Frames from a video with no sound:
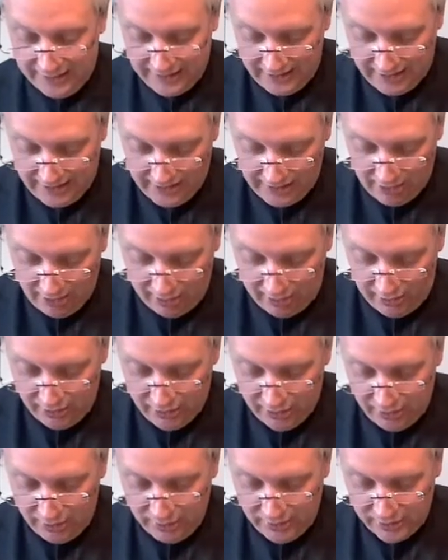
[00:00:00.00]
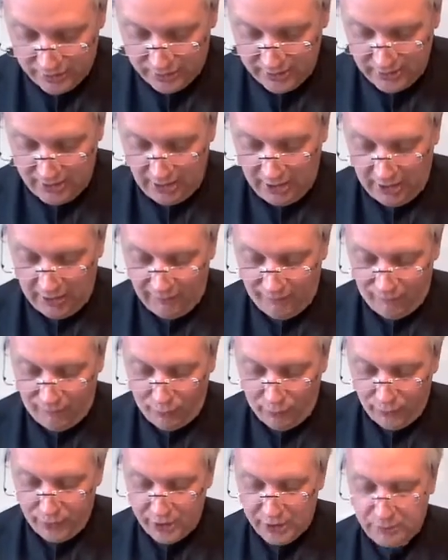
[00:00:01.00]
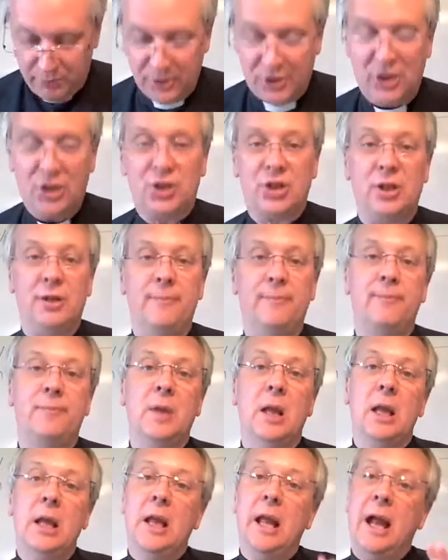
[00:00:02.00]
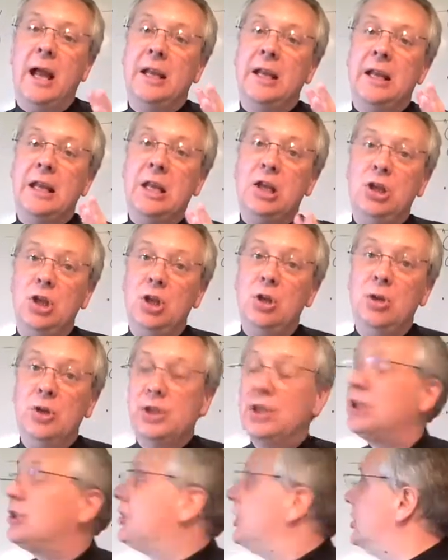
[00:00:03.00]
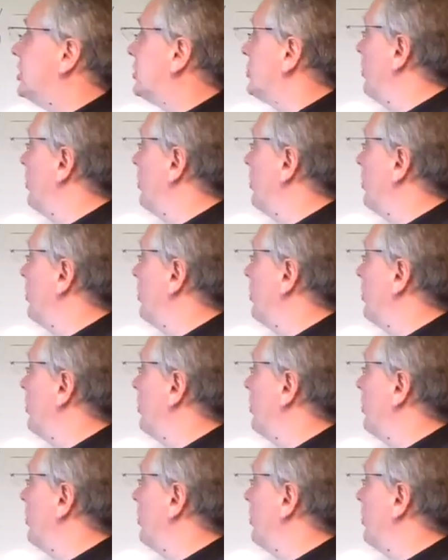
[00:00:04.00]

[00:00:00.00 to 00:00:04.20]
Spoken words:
he argues for this position. And he uses this